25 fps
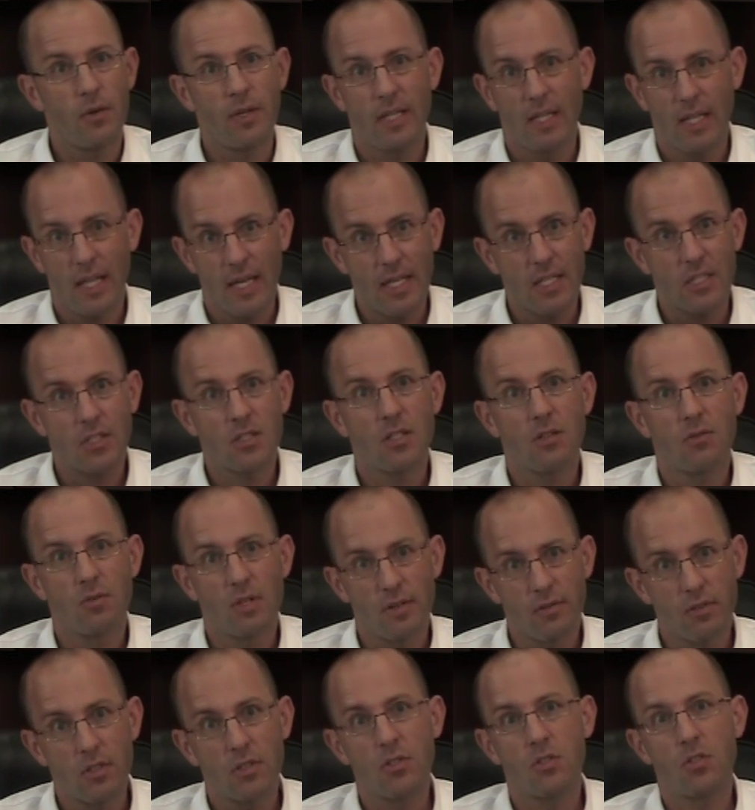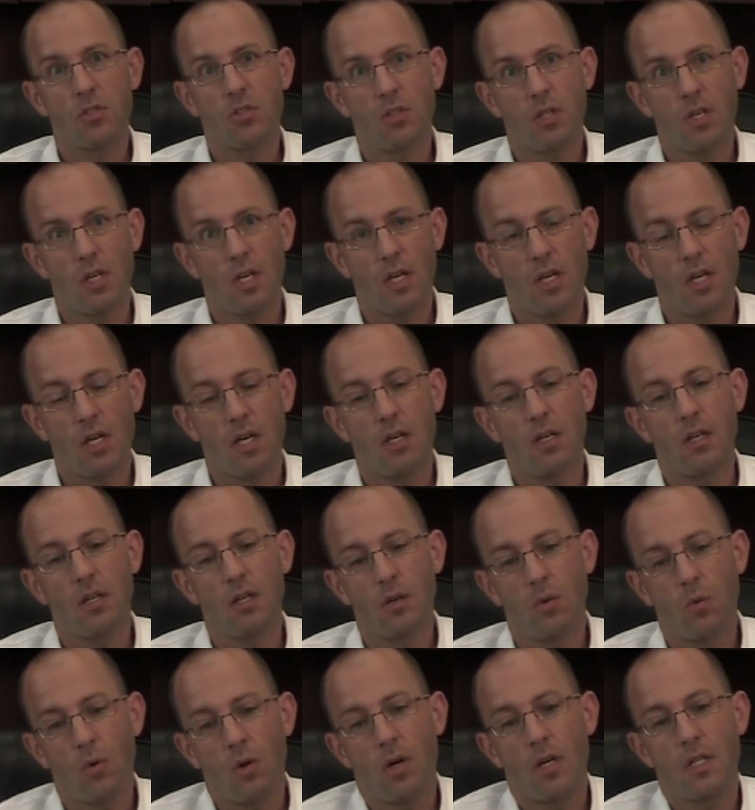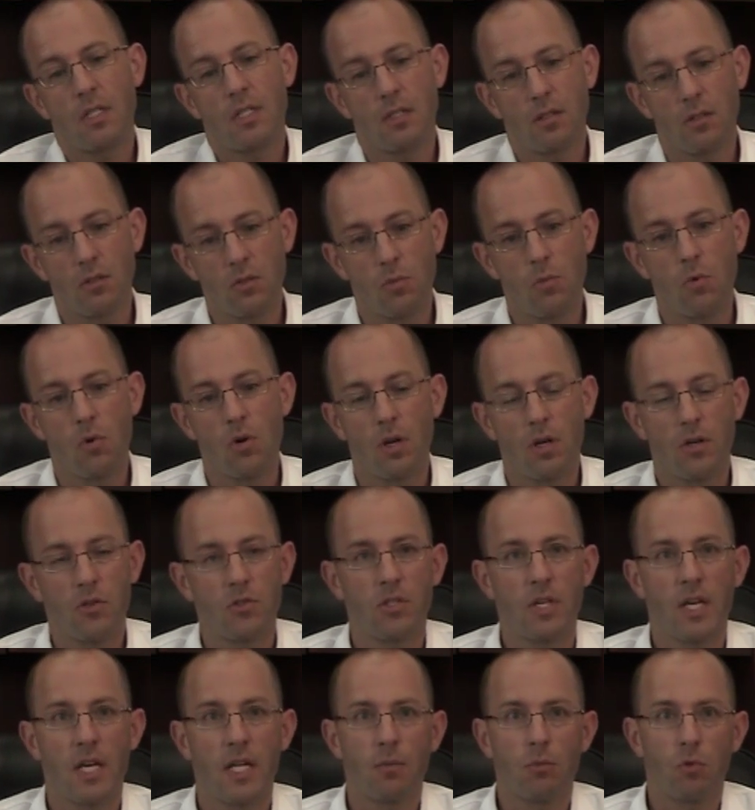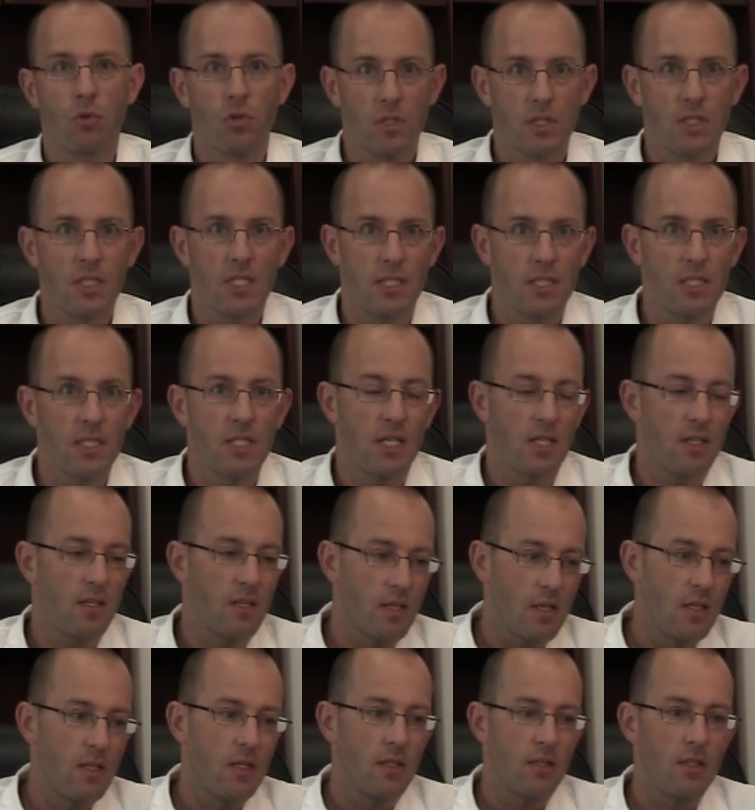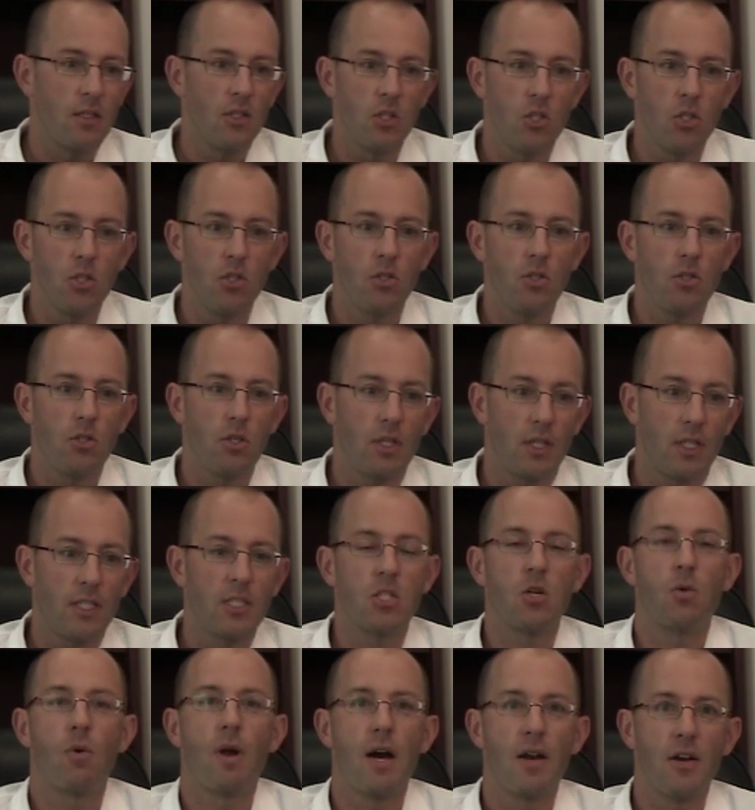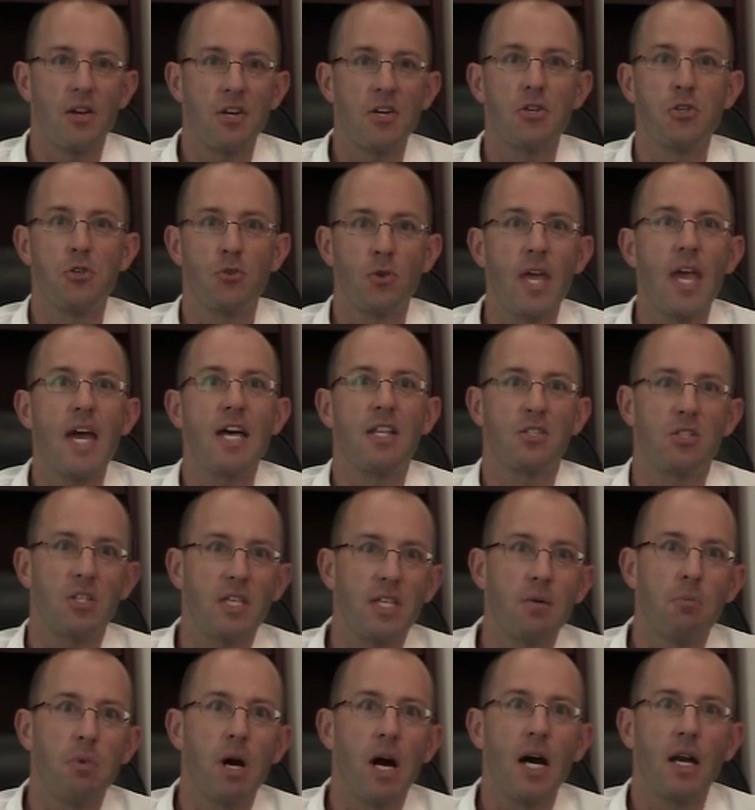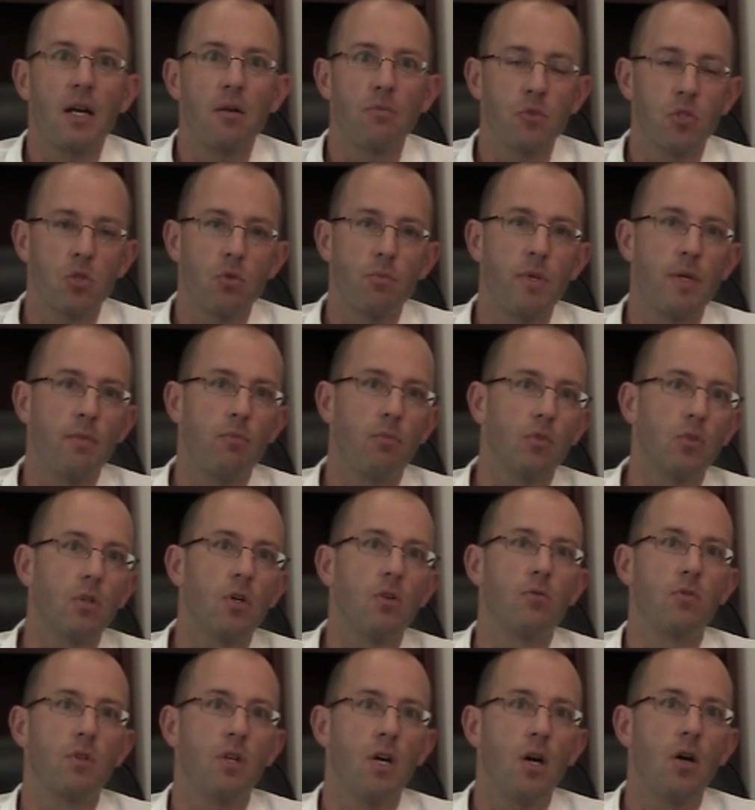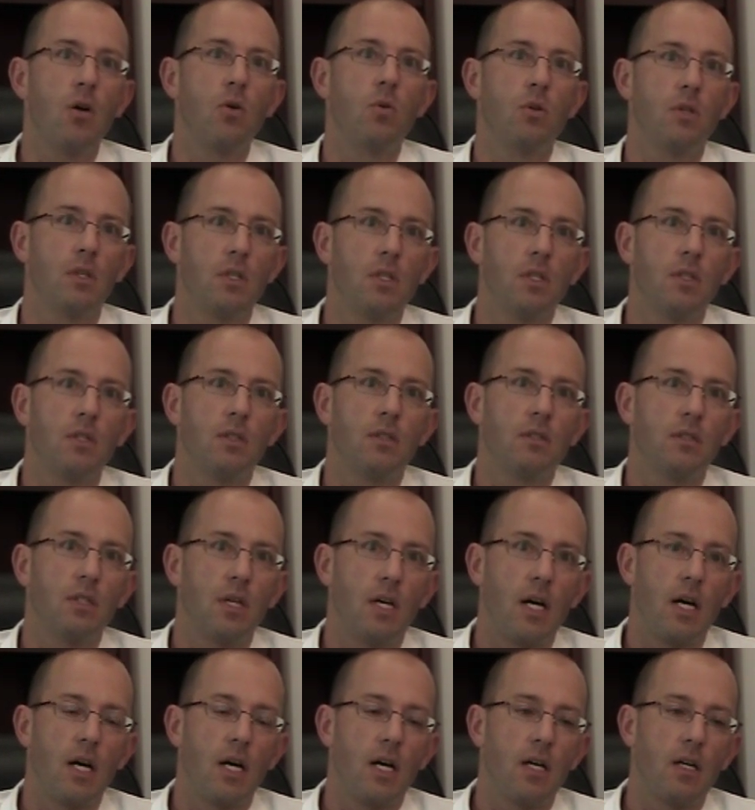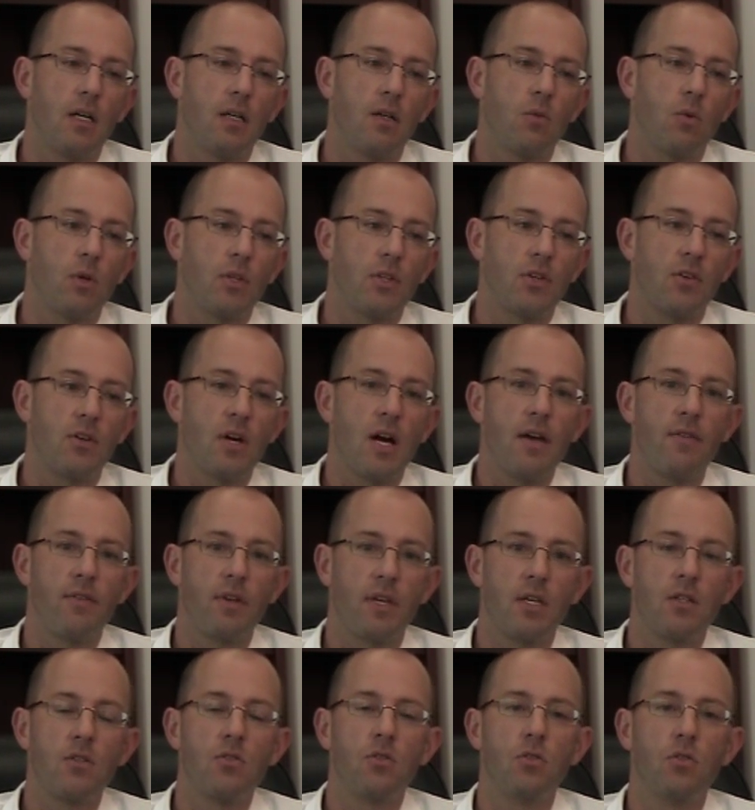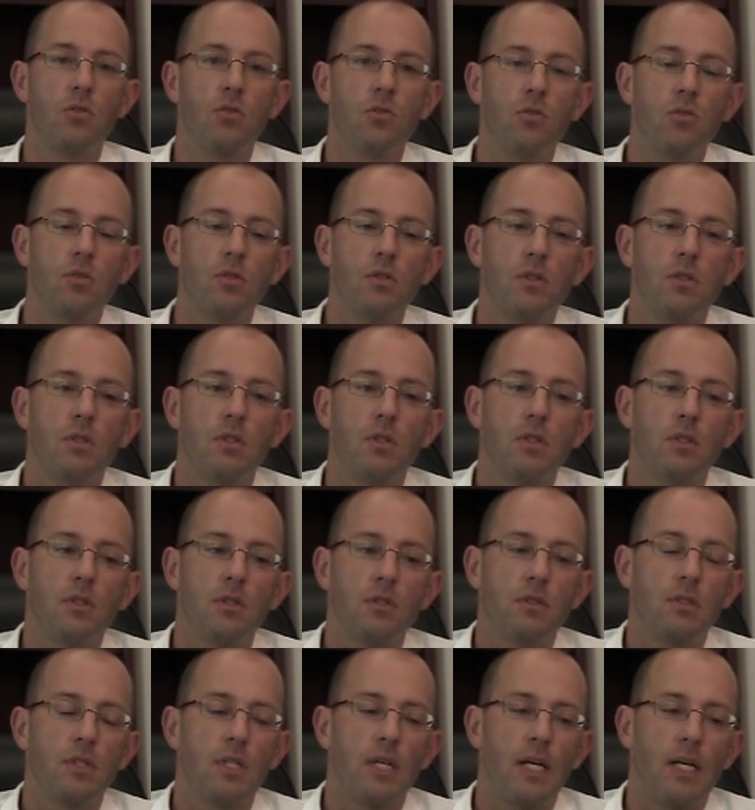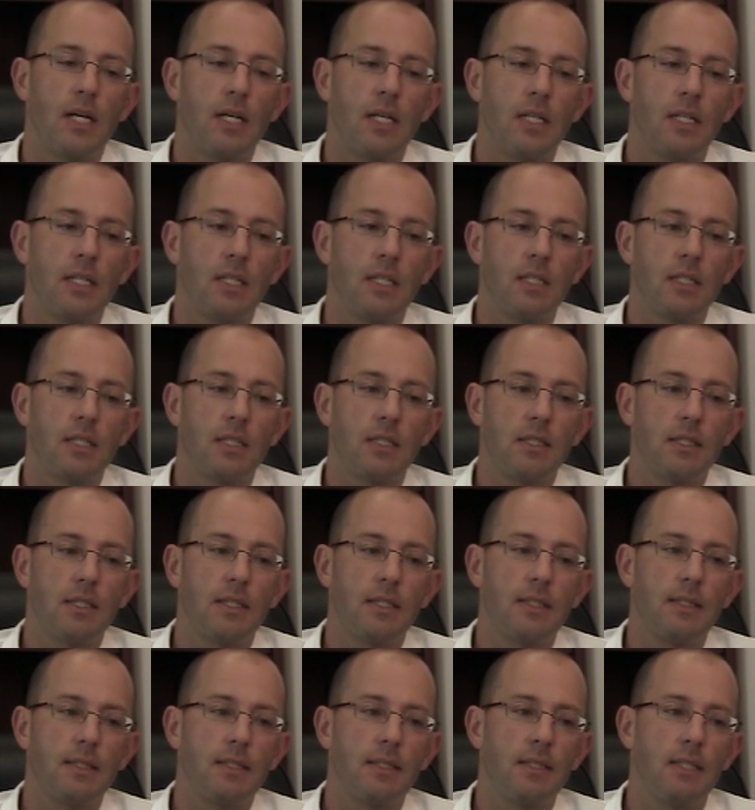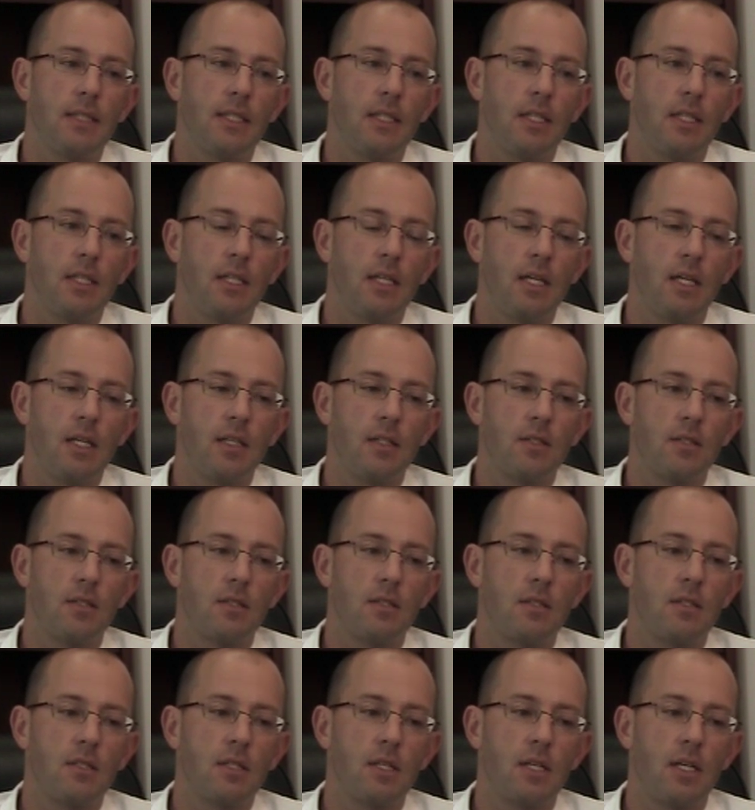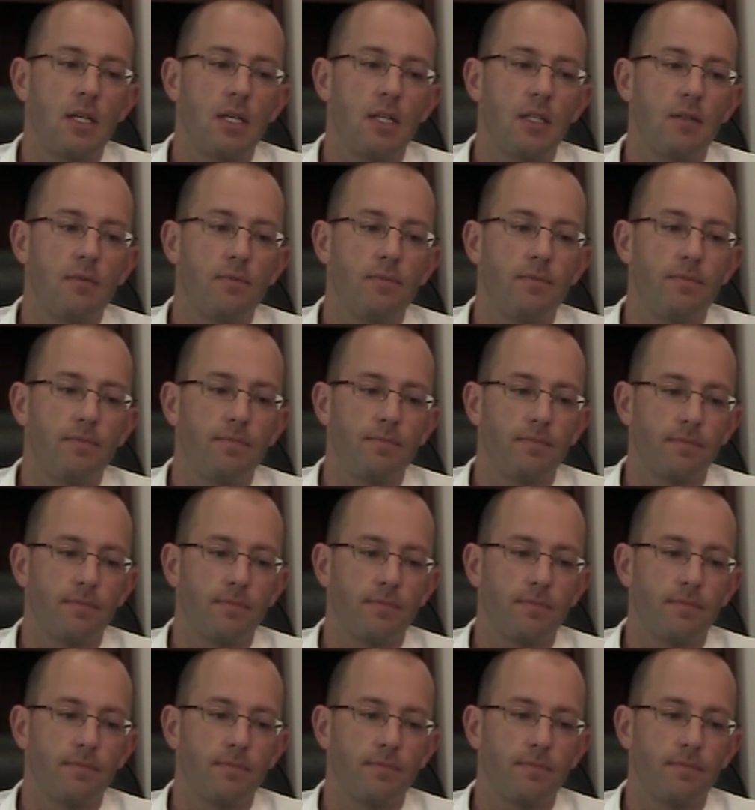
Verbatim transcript: you know, in lakes and rivers, uh, where it's a little more understandable in the sense that, you, at least around here, you can't see the bottom, so people don't know uh, what they're diving into. Uh, it's uh,